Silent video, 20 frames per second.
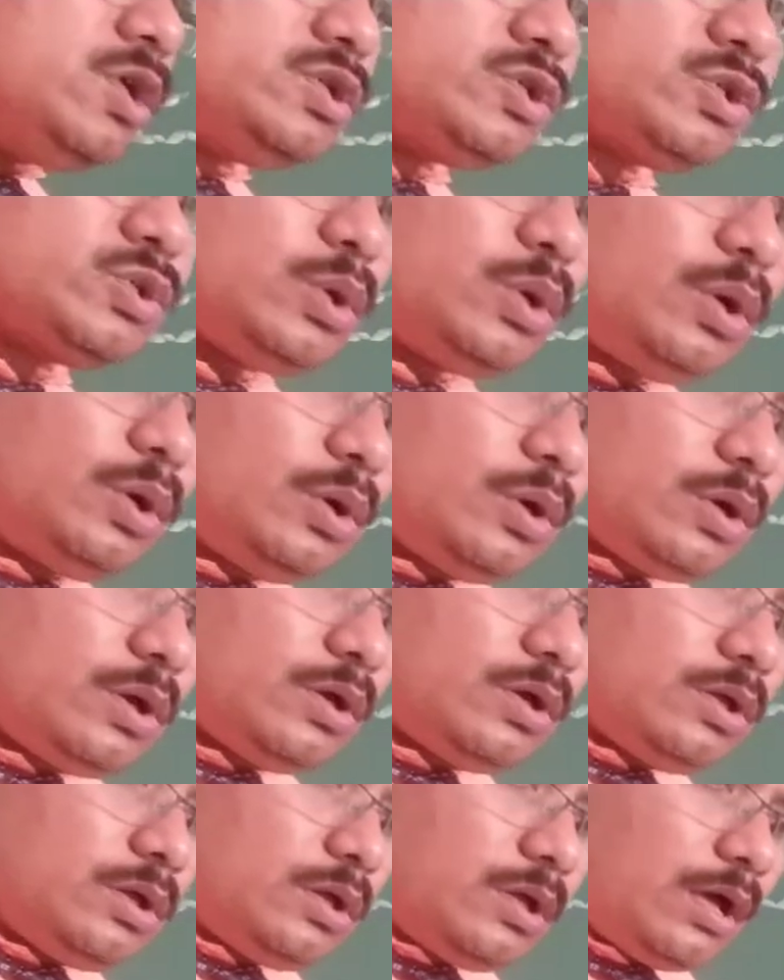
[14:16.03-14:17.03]

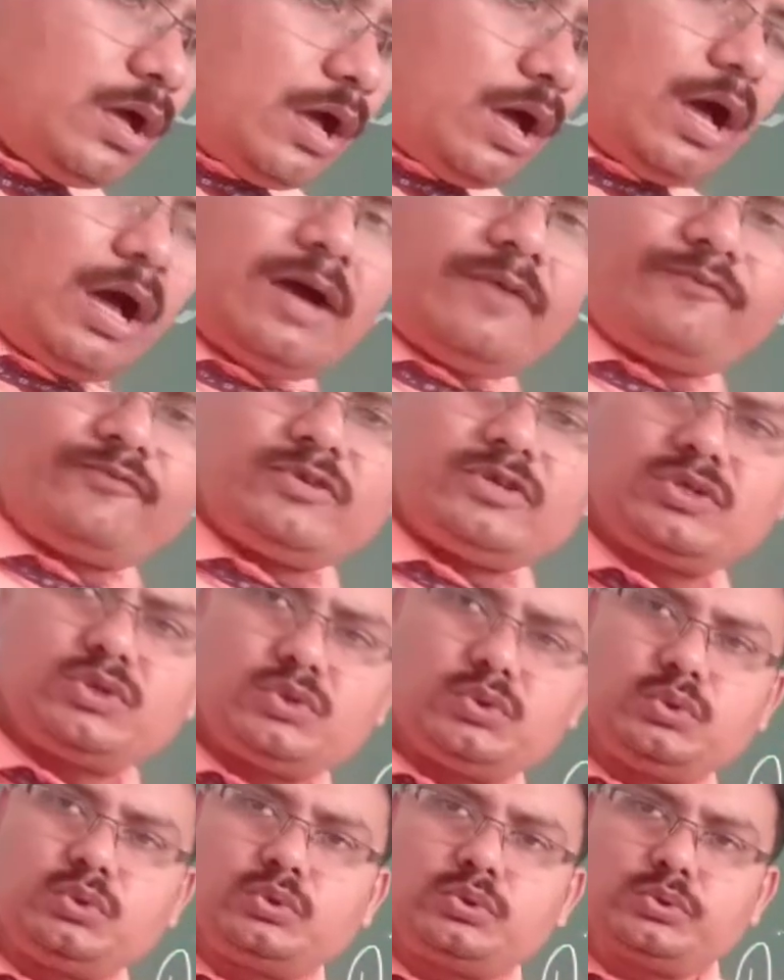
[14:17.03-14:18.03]
So
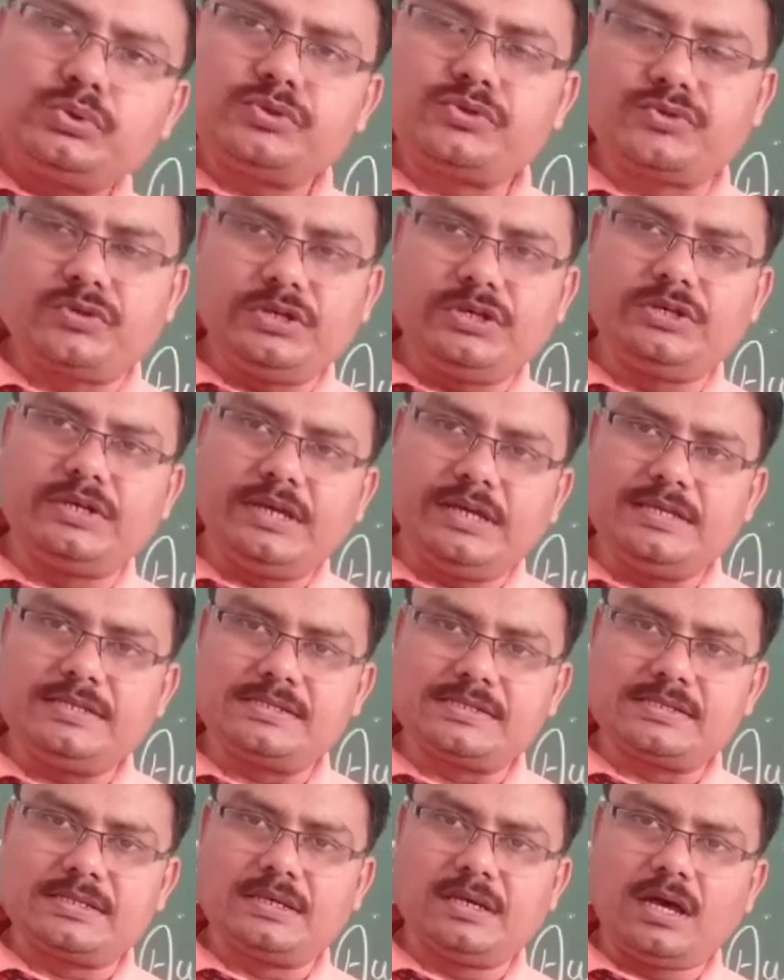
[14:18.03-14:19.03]
after 2 to 3
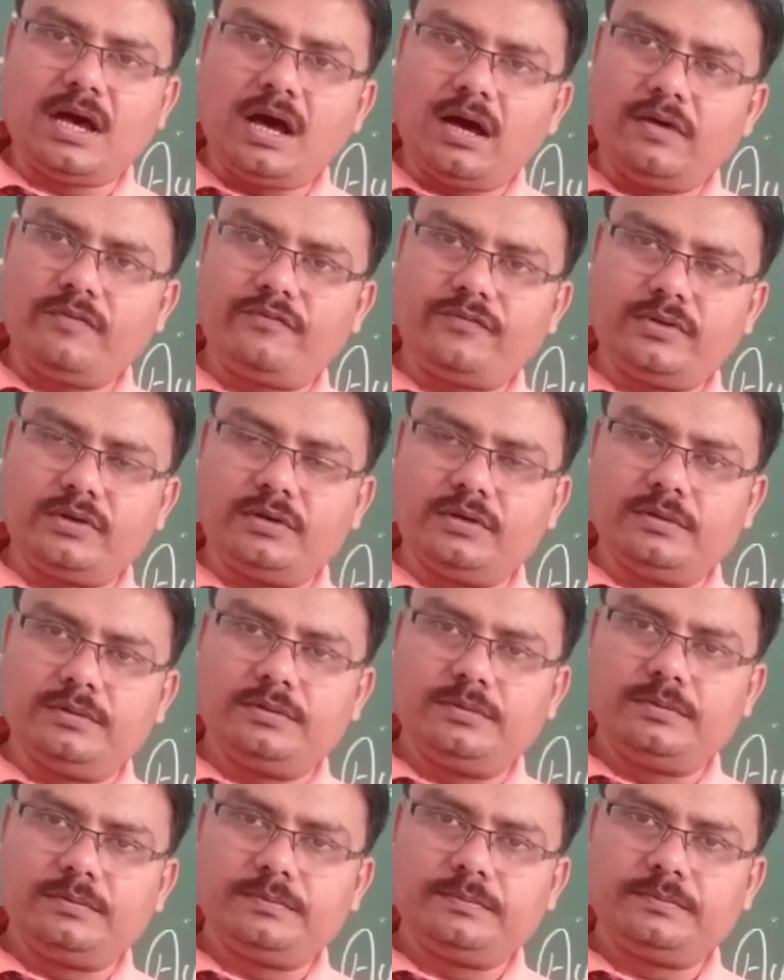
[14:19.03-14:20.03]
days after,
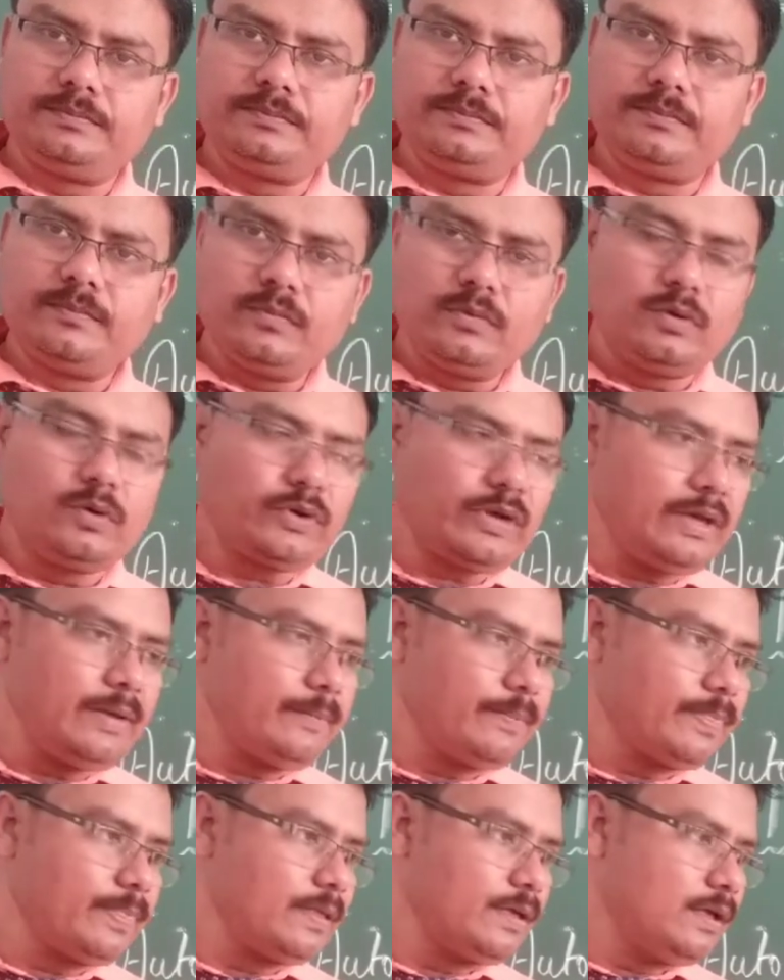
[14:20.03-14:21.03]

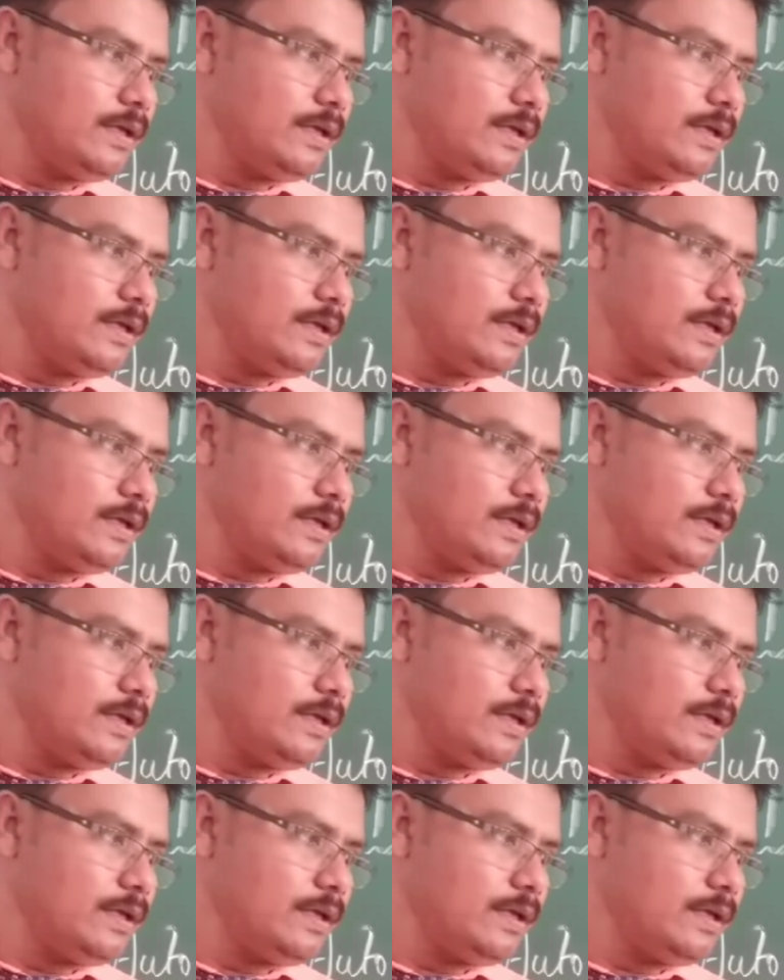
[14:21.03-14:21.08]
okay,